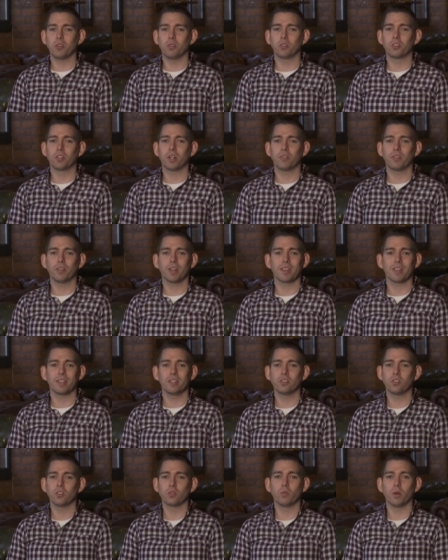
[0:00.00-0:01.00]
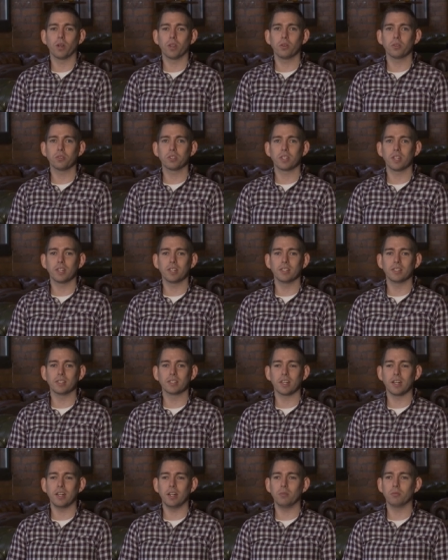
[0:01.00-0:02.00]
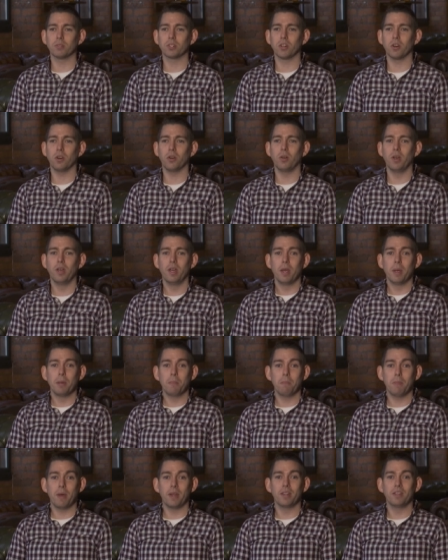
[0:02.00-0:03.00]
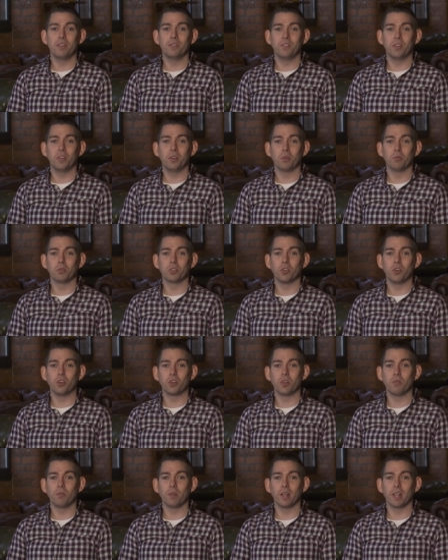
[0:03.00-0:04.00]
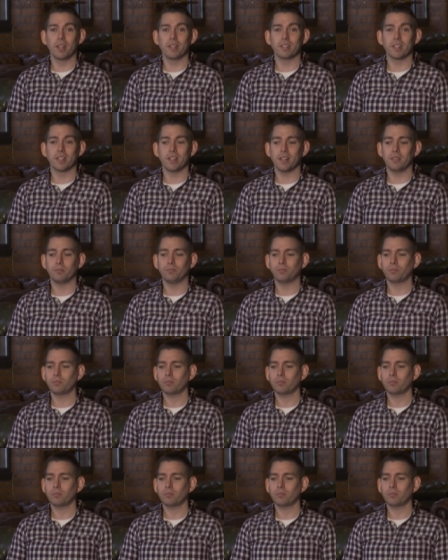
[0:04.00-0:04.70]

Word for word: Old Trafford. I think it's just one of those things. Um, so many of you, I'm sure, can relate to that.